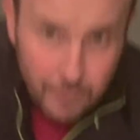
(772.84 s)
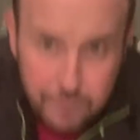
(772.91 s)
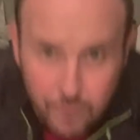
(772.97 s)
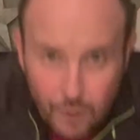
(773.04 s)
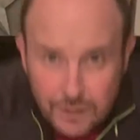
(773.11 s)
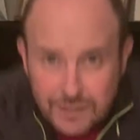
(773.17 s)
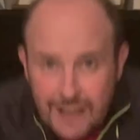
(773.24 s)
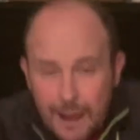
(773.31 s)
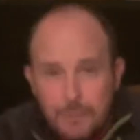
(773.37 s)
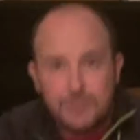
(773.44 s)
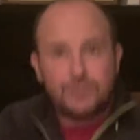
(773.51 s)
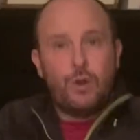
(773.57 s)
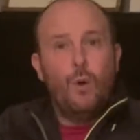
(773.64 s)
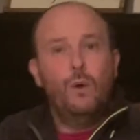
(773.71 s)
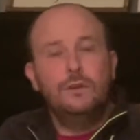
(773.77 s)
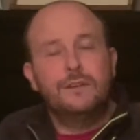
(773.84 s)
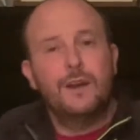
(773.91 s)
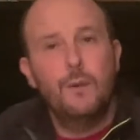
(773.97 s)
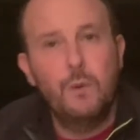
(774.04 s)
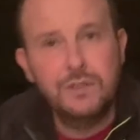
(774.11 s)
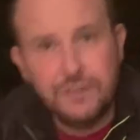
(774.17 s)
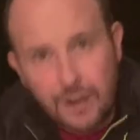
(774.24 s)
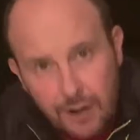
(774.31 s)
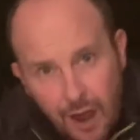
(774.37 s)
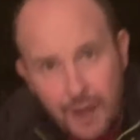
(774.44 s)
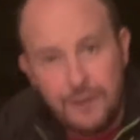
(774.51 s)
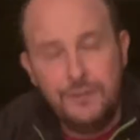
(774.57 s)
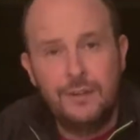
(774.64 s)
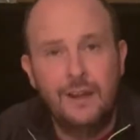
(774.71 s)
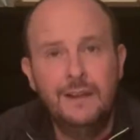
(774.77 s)
folks, I was told that I wasn't
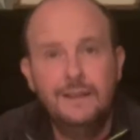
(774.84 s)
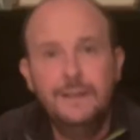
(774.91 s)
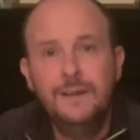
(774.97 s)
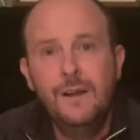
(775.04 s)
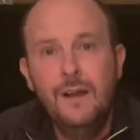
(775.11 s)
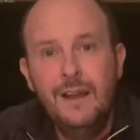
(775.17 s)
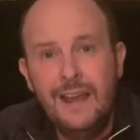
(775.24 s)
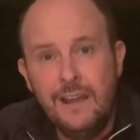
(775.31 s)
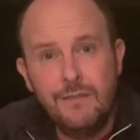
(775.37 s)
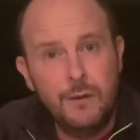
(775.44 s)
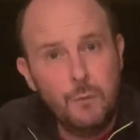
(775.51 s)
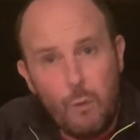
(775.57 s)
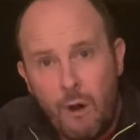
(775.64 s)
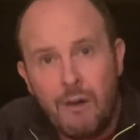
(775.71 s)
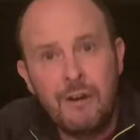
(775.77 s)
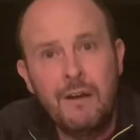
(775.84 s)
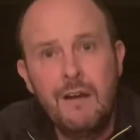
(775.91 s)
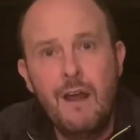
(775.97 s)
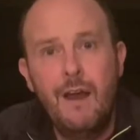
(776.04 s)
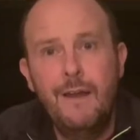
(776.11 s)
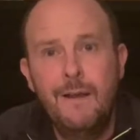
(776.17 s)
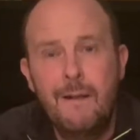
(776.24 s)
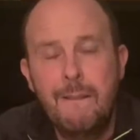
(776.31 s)
allowed even water now.